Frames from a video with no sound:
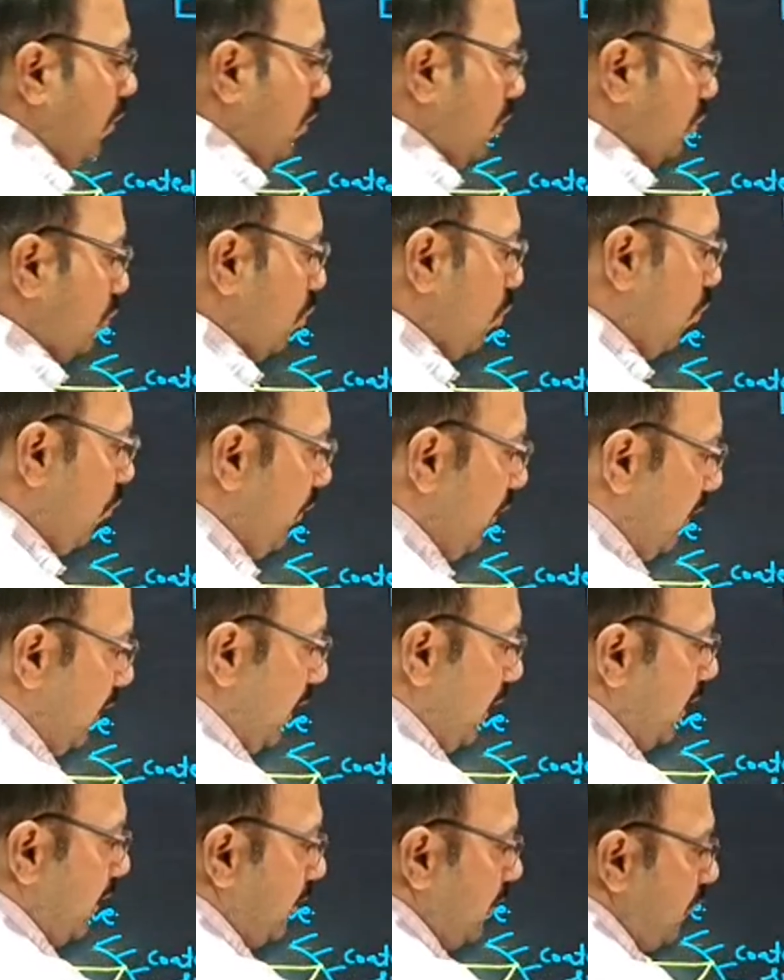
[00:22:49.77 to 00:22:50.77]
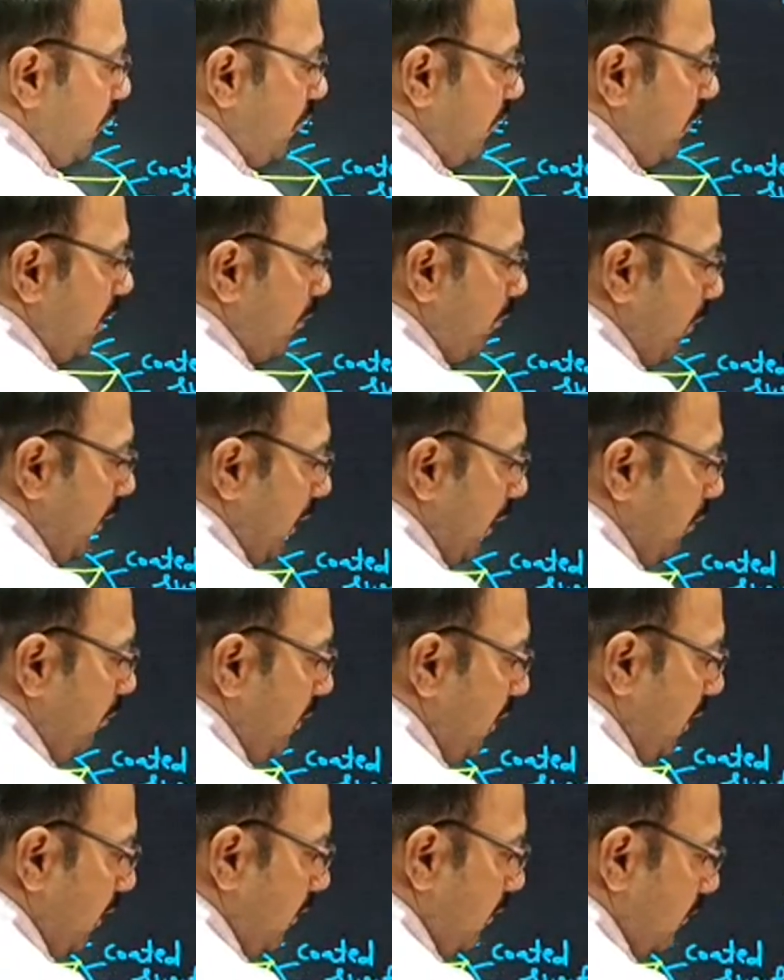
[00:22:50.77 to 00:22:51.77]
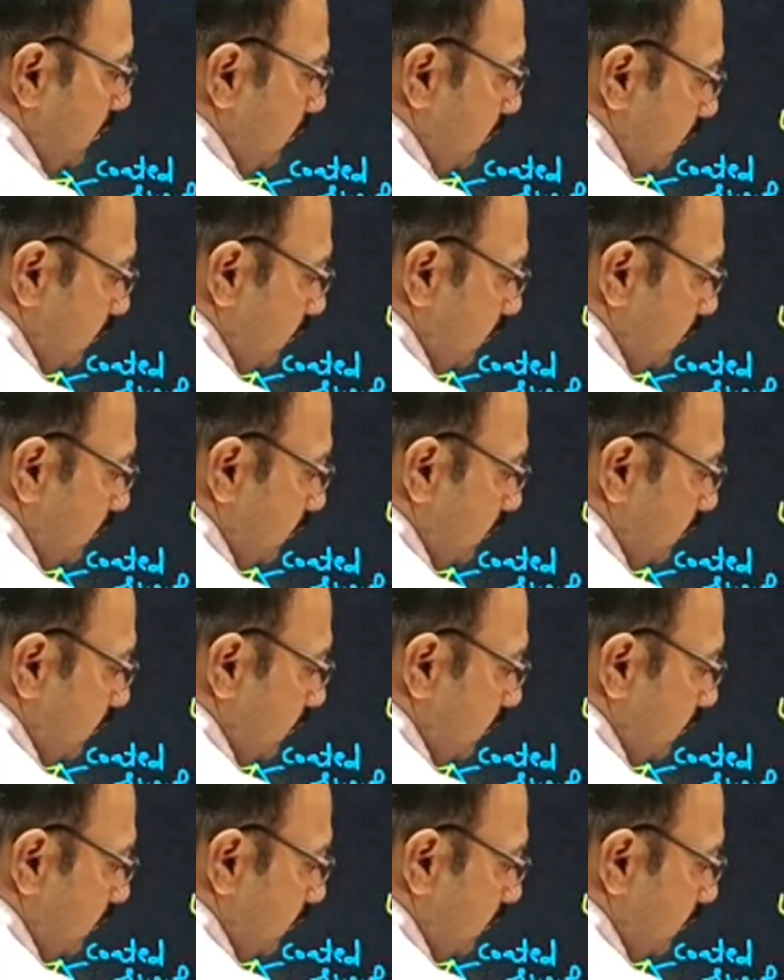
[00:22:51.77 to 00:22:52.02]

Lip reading: so we take, this is a plane mirror.